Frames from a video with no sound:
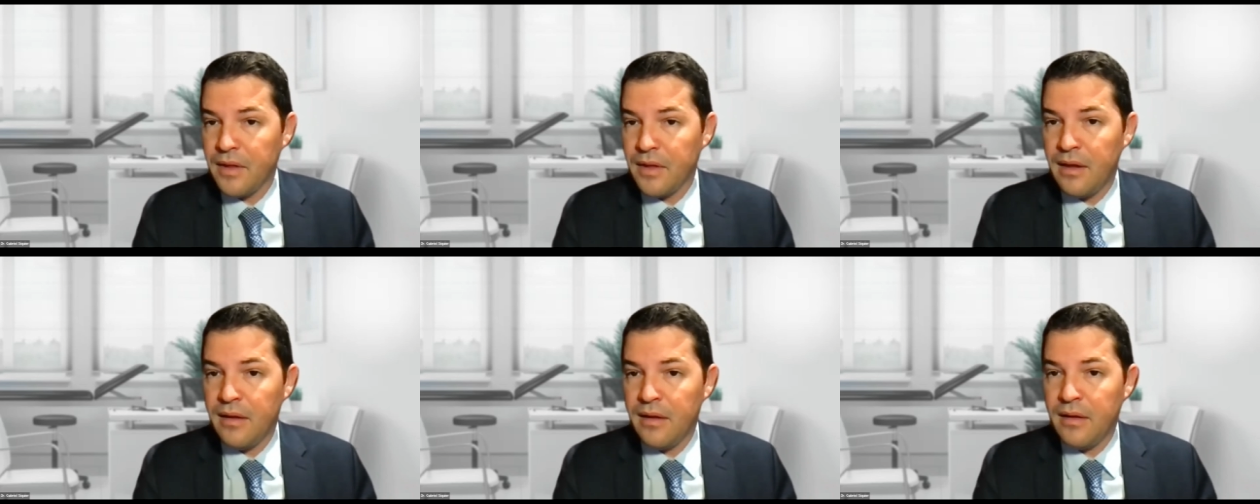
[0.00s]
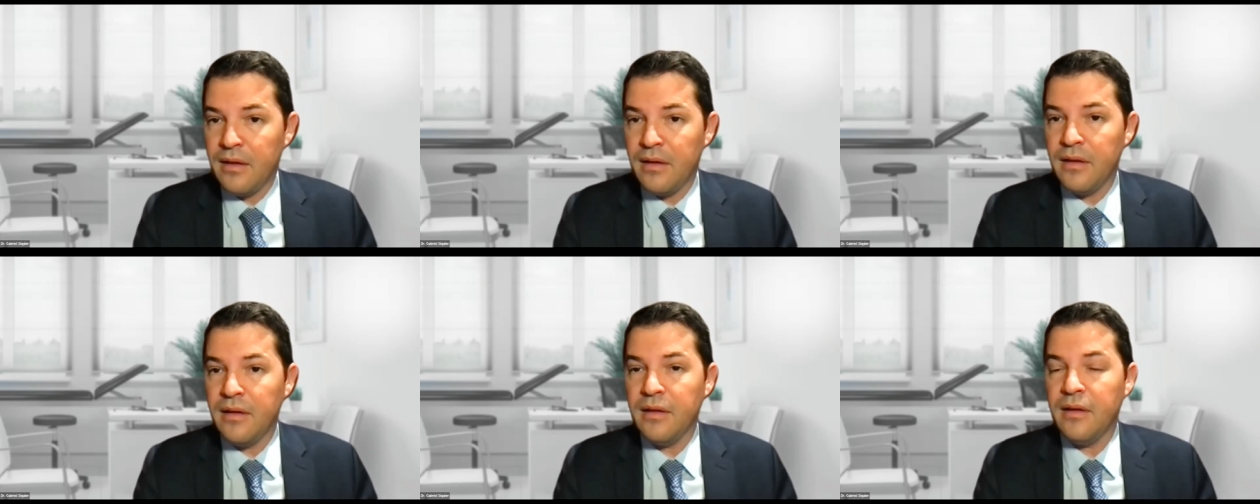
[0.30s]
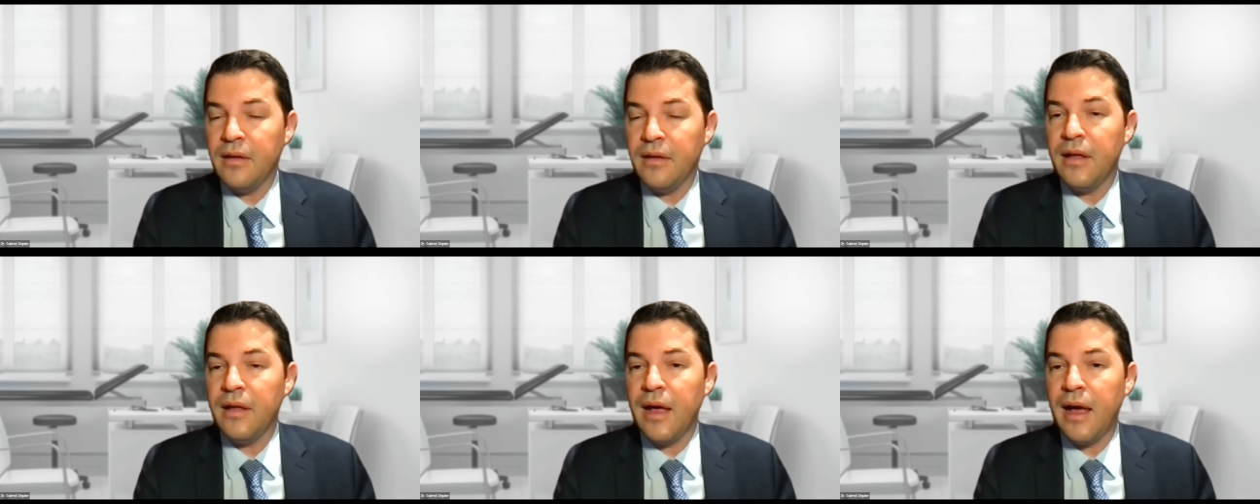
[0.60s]

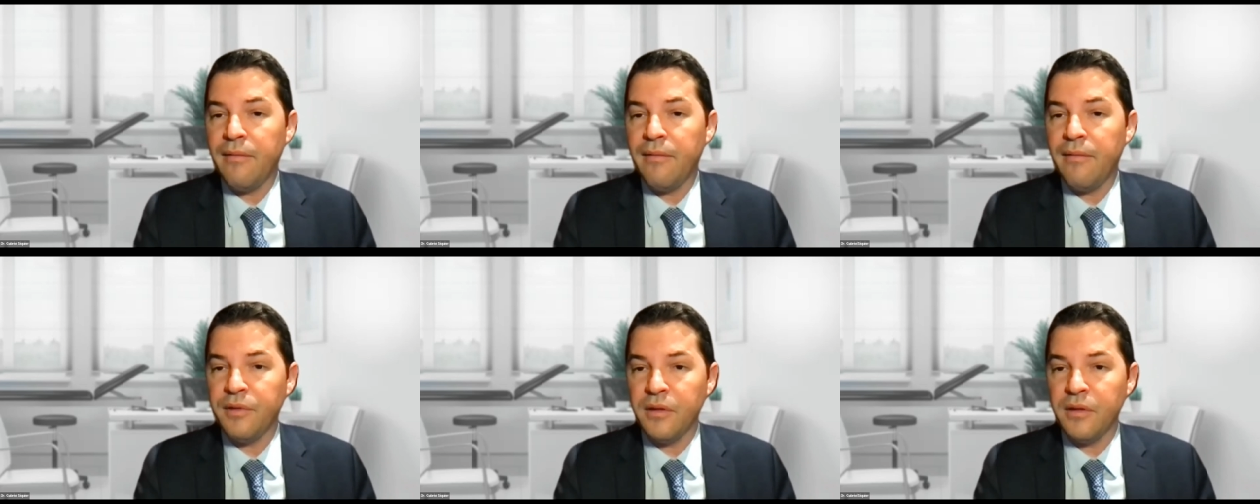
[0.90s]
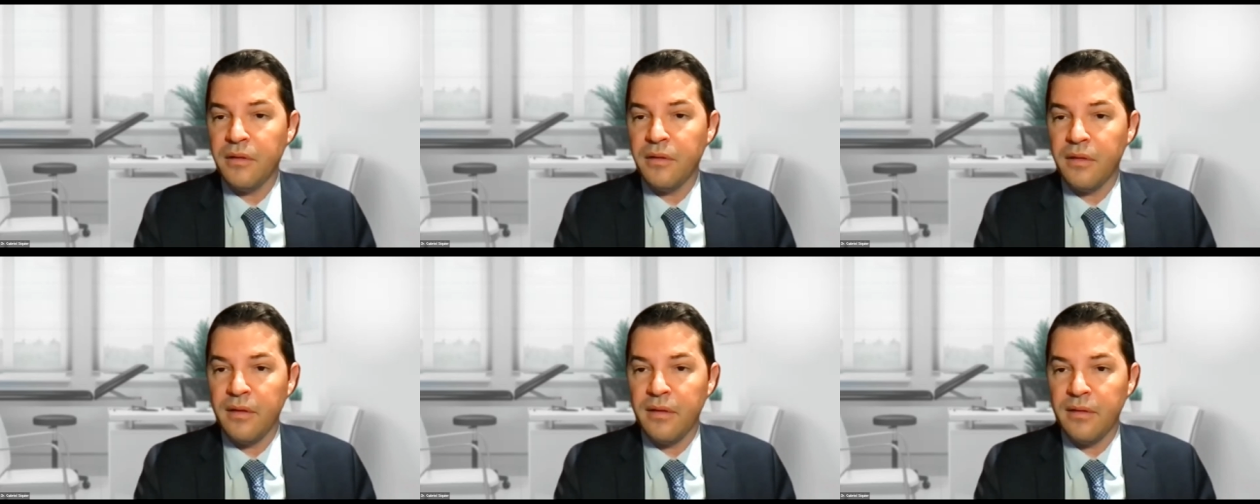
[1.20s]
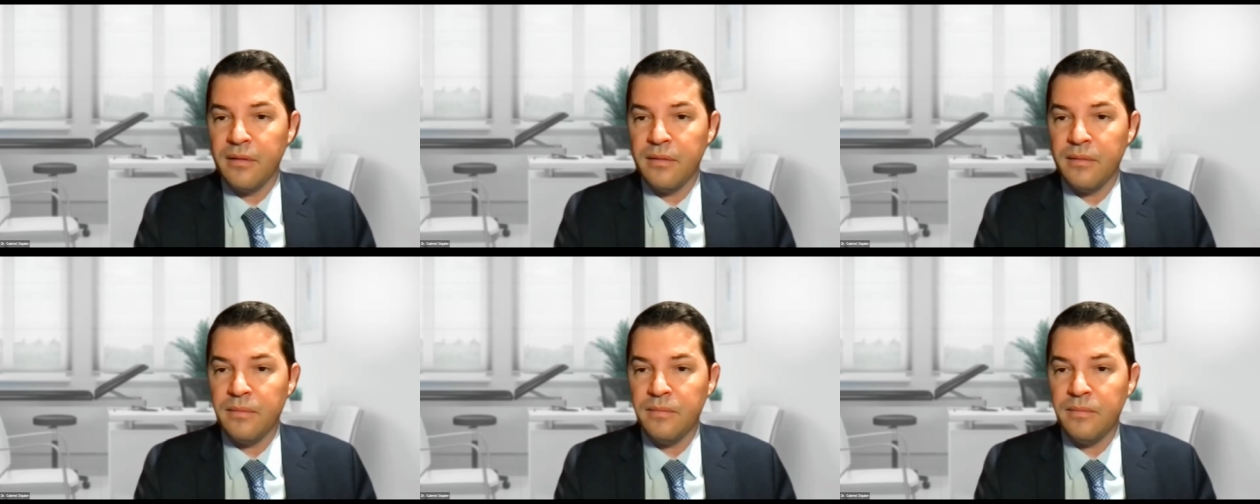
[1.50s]
Uh, after
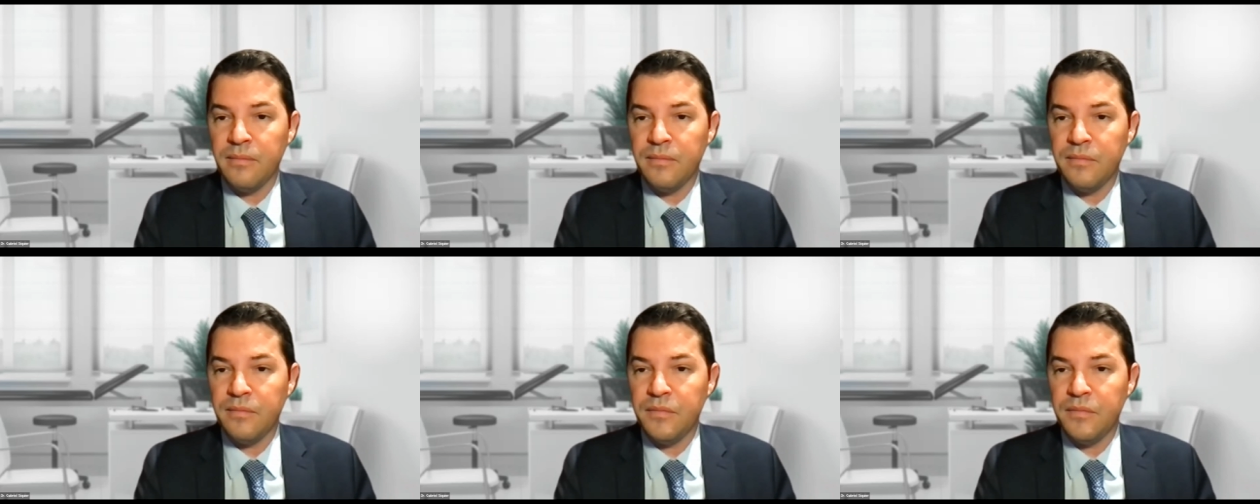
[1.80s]
um,